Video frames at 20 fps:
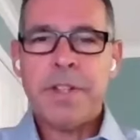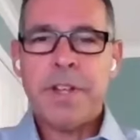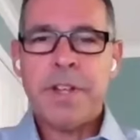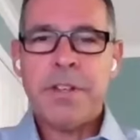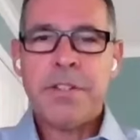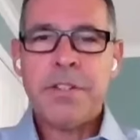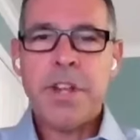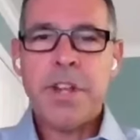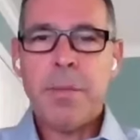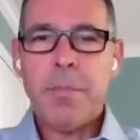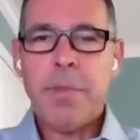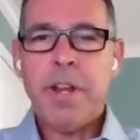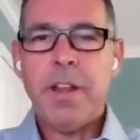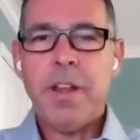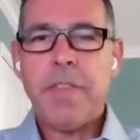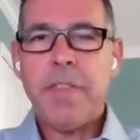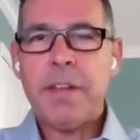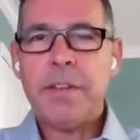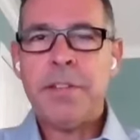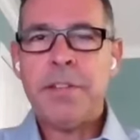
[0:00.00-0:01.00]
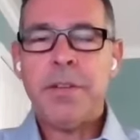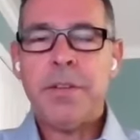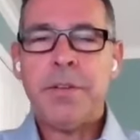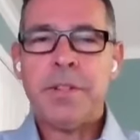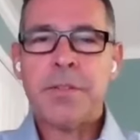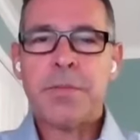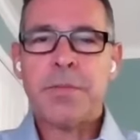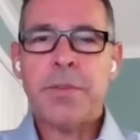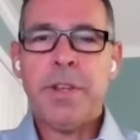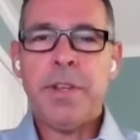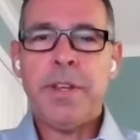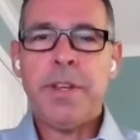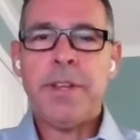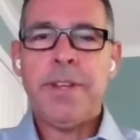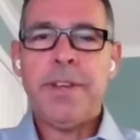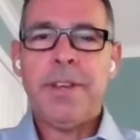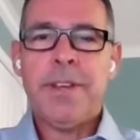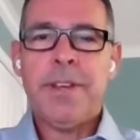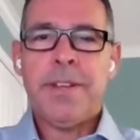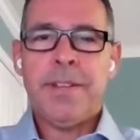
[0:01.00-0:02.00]
to chime in on that too, it's really,
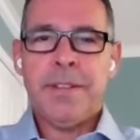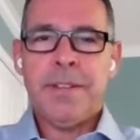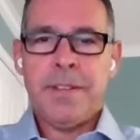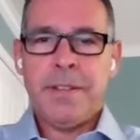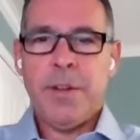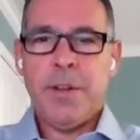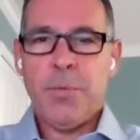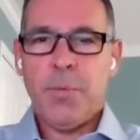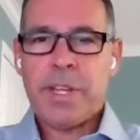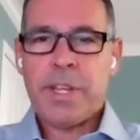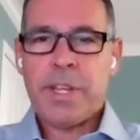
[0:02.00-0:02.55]
we